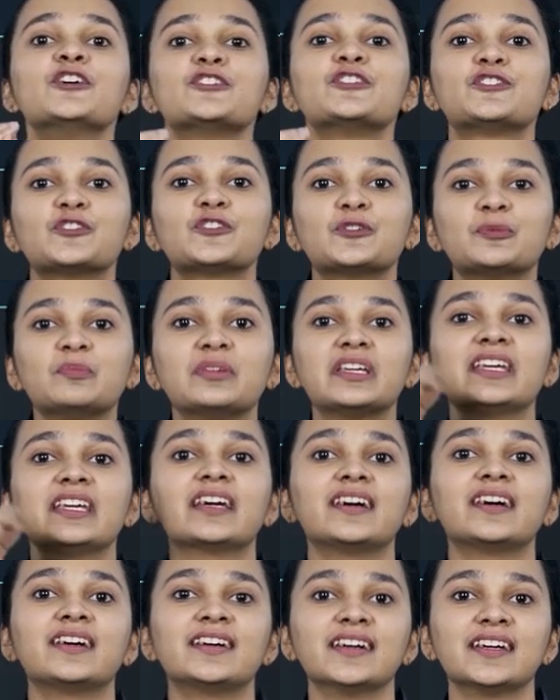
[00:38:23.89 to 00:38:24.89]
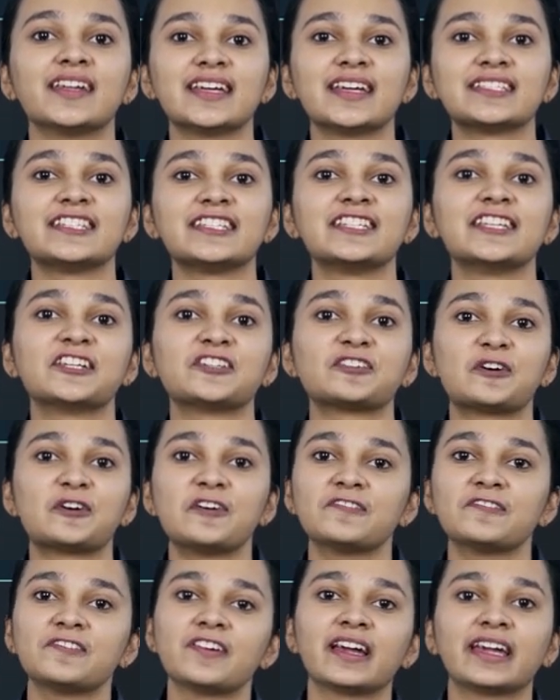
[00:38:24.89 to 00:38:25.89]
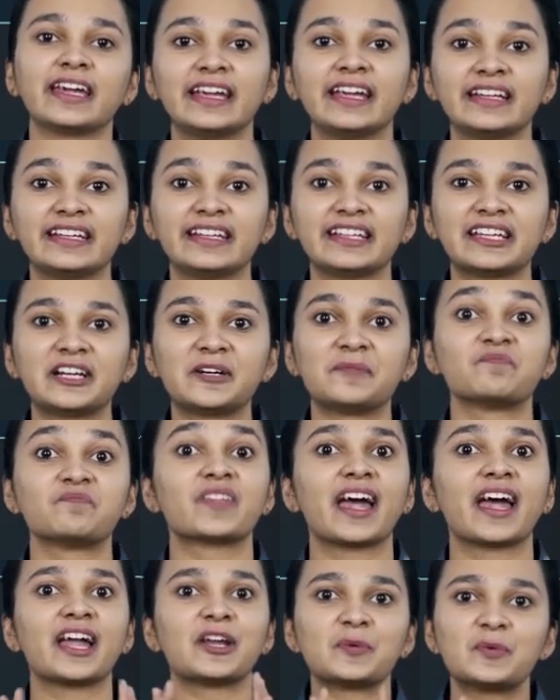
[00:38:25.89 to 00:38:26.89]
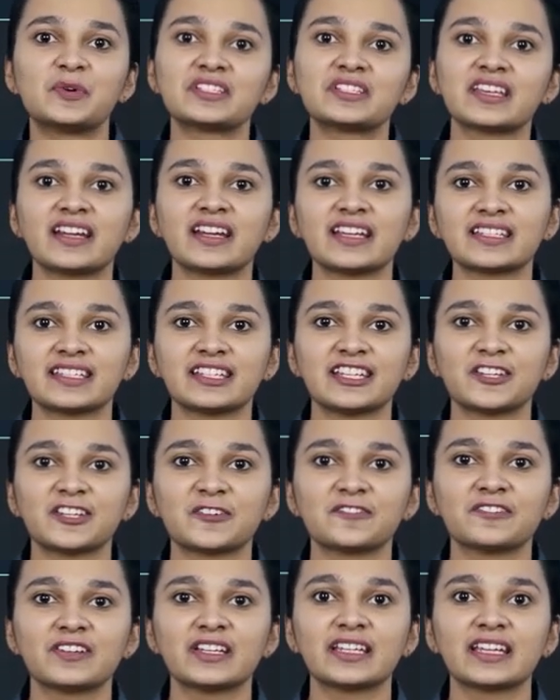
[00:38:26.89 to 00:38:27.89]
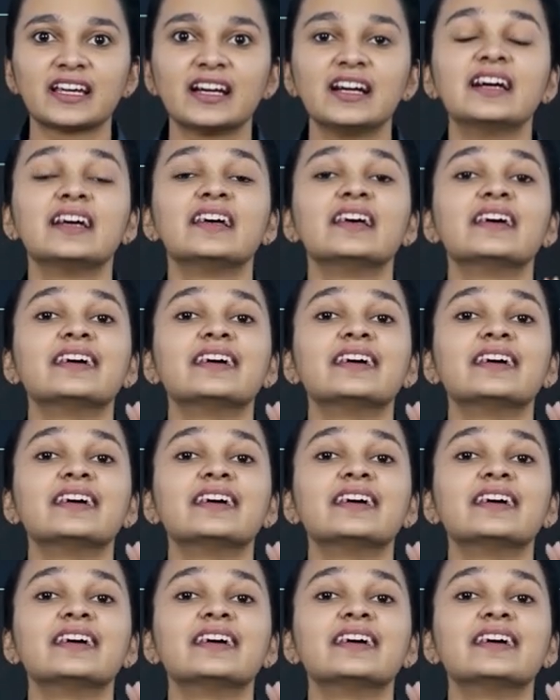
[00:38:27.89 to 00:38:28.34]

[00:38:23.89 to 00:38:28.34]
should be a resident of India. And who is a resident of India?